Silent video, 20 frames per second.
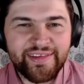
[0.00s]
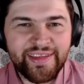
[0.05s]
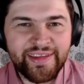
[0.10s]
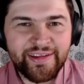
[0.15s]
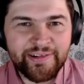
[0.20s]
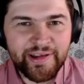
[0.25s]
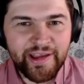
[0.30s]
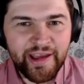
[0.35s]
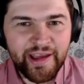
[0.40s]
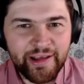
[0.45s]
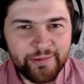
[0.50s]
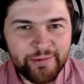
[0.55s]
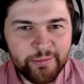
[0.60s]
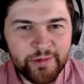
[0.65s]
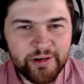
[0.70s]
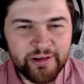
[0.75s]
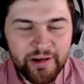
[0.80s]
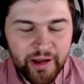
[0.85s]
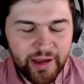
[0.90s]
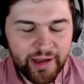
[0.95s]
in organic
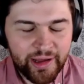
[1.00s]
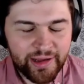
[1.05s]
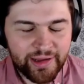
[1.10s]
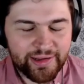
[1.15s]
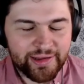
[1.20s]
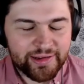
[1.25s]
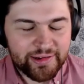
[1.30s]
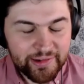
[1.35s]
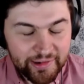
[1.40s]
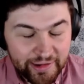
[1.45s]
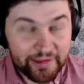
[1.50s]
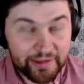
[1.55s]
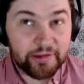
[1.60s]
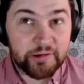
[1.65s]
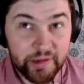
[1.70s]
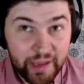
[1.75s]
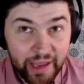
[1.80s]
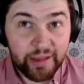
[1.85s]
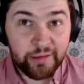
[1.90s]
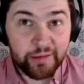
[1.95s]

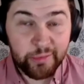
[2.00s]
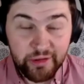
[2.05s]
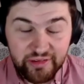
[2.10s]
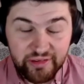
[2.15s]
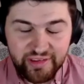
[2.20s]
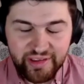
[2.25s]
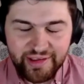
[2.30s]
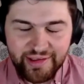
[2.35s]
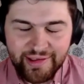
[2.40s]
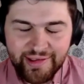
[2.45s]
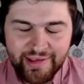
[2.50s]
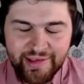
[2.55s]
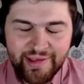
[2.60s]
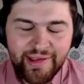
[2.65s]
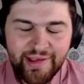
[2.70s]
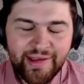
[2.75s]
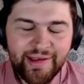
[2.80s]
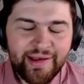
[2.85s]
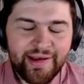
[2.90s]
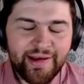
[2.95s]
music.
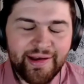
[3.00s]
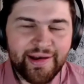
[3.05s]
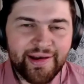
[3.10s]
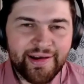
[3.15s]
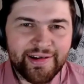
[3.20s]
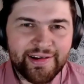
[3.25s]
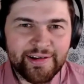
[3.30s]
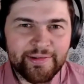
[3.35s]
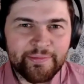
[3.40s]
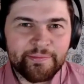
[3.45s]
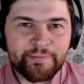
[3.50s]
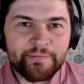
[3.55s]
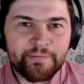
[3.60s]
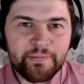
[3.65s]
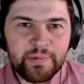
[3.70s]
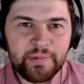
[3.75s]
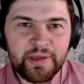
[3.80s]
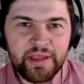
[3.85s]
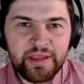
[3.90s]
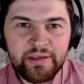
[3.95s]
Can
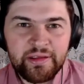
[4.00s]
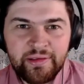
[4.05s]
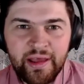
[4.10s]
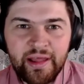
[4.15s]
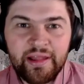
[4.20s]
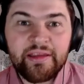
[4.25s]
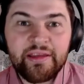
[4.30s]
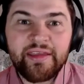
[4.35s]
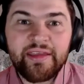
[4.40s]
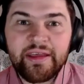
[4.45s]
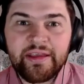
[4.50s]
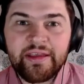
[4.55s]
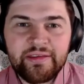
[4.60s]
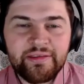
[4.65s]
you tell us like